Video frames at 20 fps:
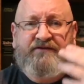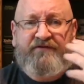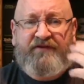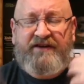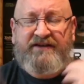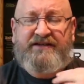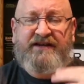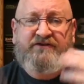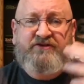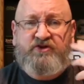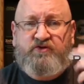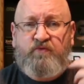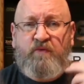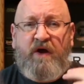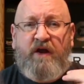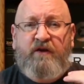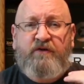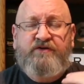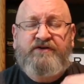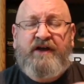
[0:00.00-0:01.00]
it finishes, as you
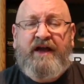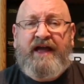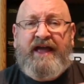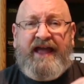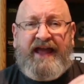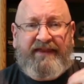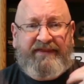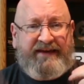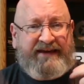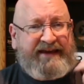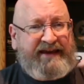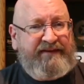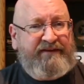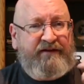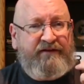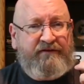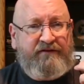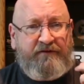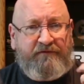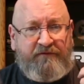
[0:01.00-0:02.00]
swallow, and
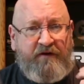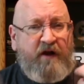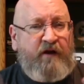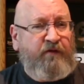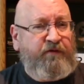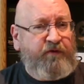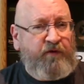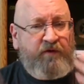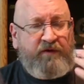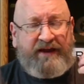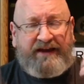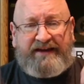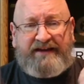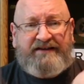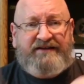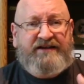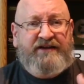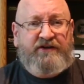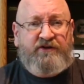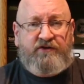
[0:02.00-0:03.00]
the follow through that
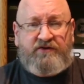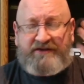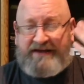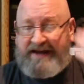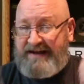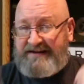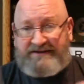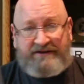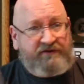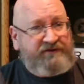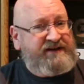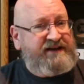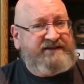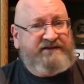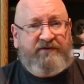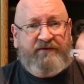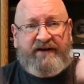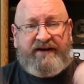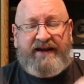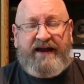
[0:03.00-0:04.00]
continues, I still taste
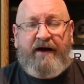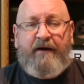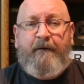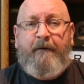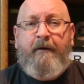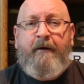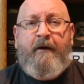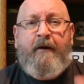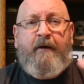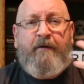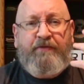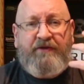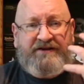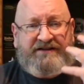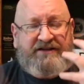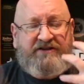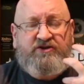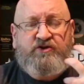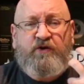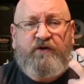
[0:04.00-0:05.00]
it right now. There's
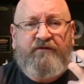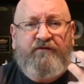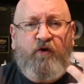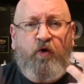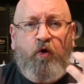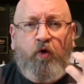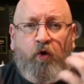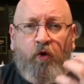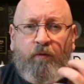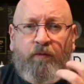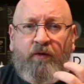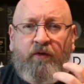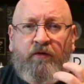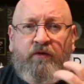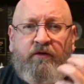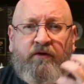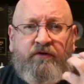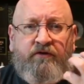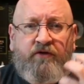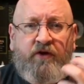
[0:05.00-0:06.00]
a sort of
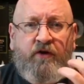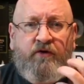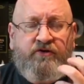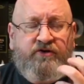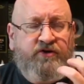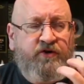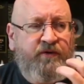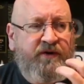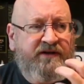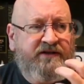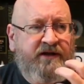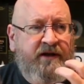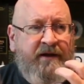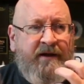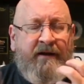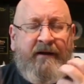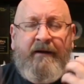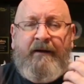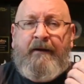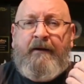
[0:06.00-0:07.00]
herbal note to it,
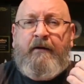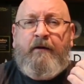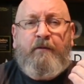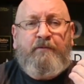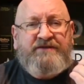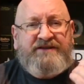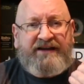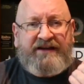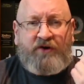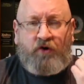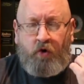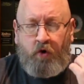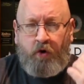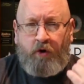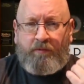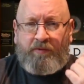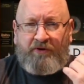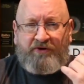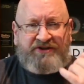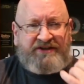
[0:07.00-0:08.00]
almost like an
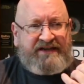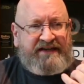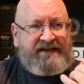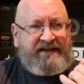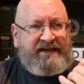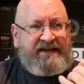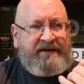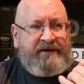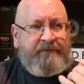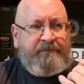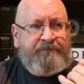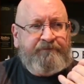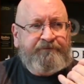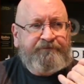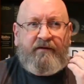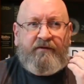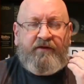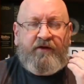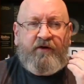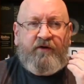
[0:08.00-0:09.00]
herbal tea.
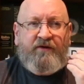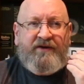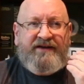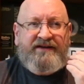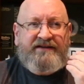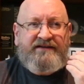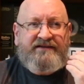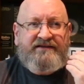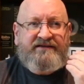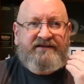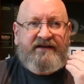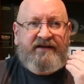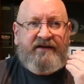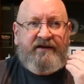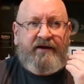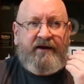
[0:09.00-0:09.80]
There is